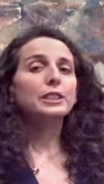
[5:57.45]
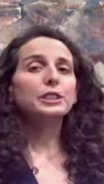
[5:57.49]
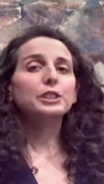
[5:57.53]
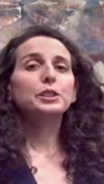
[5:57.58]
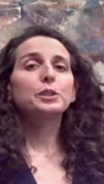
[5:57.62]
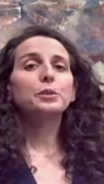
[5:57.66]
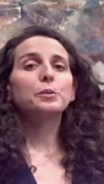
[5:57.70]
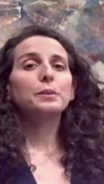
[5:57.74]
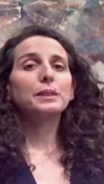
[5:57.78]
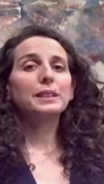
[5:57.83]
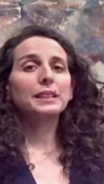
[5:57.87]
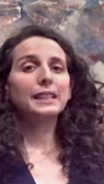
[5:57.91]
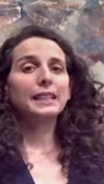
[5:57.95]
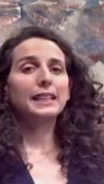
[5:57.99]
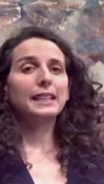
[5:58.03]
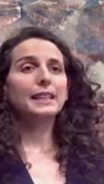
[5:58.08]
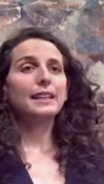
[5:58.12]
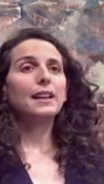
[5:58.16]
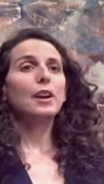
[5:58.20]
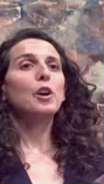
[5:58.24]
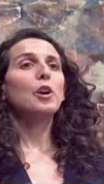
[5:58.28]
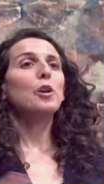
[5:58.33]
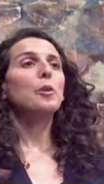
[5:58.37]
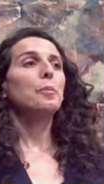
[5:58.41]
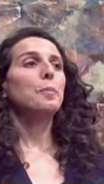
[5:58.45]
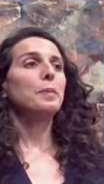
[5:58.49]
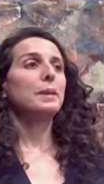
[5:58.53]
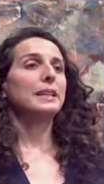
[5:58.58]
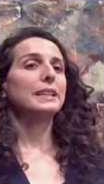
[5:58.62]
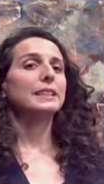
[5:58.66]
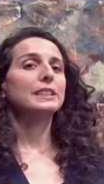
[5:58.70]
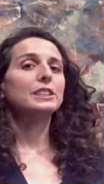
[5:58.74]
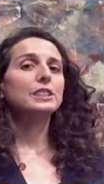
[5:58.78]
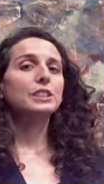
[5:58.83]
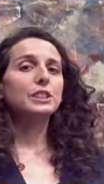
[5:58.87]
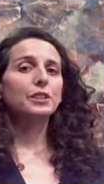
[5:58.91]
to really
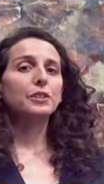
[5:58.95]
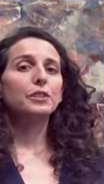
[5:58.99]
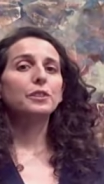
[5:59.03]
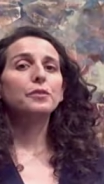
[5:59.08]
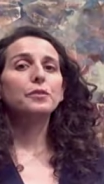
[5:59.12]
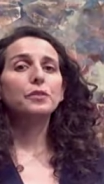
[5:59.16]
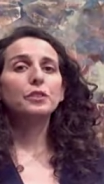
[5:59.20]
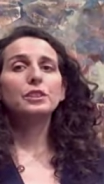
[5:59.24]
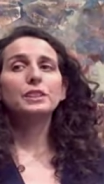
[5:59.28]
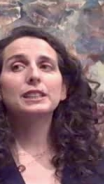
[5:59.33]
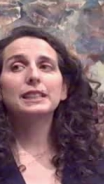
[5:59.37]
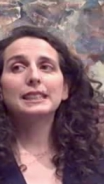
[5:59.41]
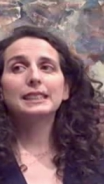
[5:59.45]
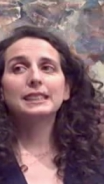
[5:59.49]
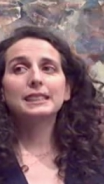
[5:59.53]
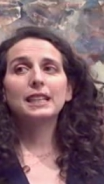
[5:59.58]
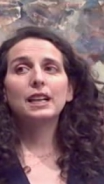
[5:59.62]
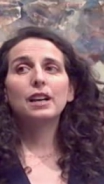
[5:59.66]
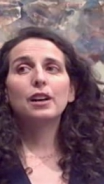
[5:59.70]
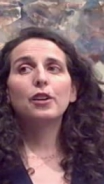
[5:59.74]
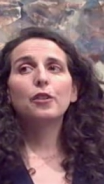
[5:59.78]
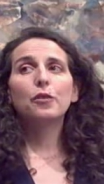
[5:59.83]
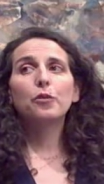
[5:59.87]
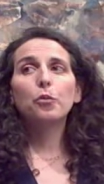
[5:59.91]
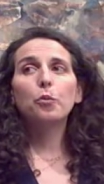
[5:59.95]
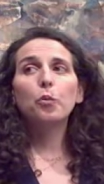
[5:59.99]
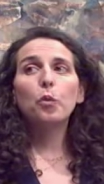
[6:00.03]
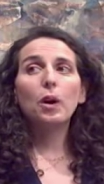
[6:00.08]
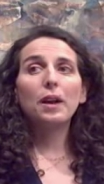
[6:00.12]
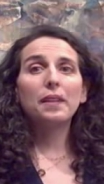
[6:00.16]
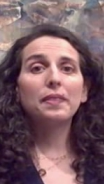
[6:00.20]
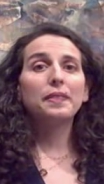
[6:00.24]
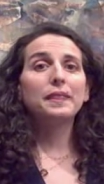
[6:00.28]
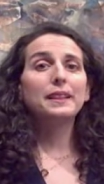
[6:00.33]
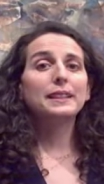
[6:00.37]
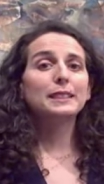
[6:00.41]
open to the fullness of
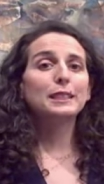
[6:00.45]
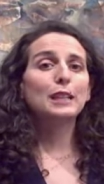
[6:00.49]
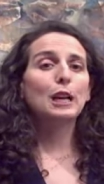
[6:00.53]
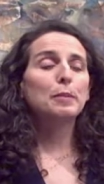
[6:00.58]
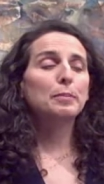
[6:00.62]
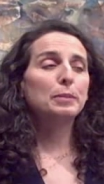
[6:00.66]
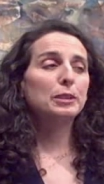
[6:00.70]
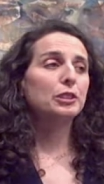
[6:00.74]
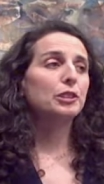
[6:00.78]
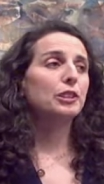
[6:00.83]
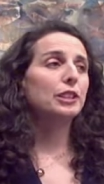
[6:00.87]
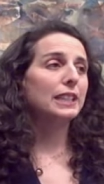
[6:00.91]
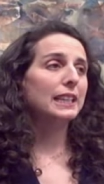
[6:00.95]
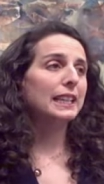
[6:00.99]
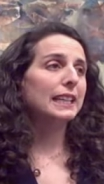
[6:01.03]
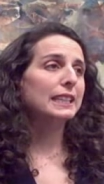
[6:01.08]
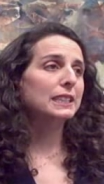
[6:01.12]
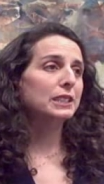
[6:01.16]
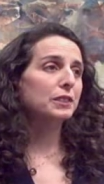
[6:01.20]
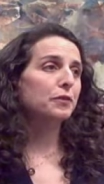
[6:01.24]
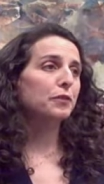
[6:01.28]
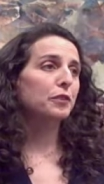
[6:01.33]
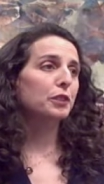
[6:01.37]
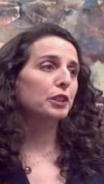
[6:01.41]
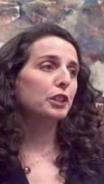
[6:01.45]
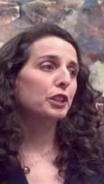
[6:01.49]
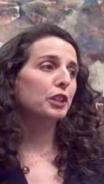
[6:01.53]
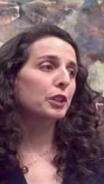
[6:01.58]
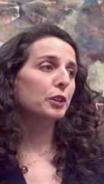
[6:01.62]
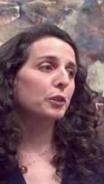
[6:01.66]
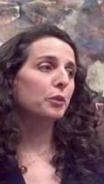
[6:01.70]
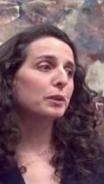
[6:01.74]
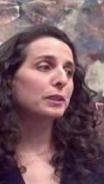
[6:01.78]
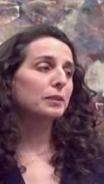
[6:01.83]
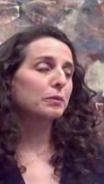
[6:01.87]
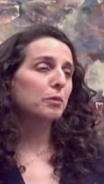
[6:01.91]
what this opportunity is for
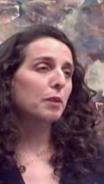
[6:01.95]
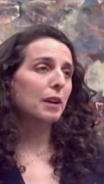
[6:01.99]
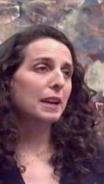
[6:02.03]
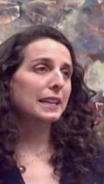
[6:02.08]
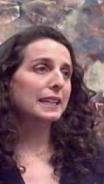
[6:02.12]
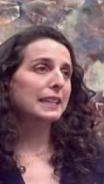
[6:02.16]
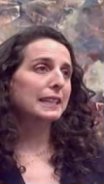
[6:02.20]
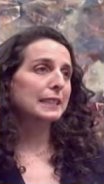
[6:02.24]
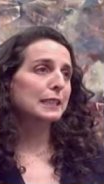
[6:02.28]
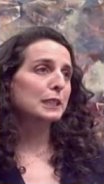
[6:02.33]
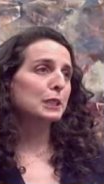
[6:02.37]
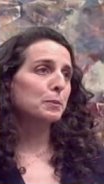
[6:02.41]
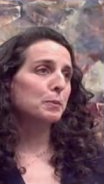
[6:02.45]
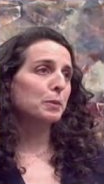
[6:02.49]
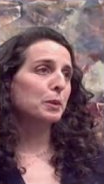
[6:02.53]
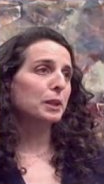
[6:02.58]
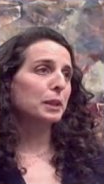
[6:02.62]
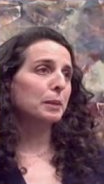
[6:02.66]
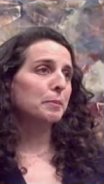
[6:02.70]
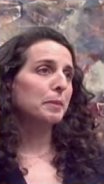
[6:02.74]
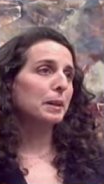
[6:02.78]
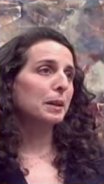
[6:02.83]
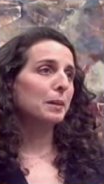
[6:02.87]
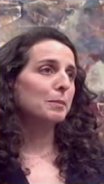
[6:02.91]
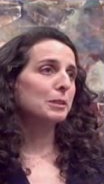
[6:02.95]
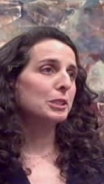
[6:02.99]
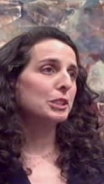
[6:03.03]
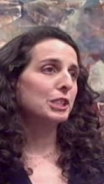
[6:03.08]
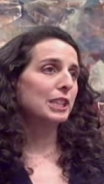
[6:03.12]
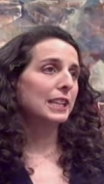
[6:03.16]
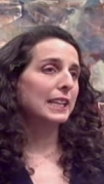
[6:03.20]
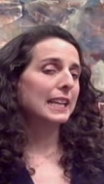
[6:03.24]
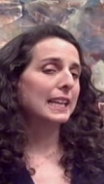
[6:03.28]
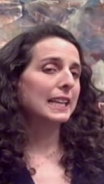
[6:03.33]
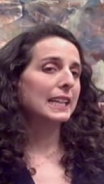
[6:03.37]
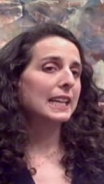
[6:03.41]
you, writing this book and
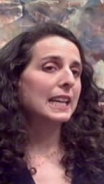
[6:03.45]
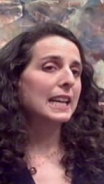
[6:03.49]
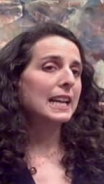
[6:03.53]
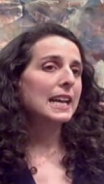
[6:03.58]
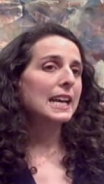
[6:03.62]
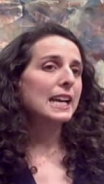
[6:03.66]
publishing it.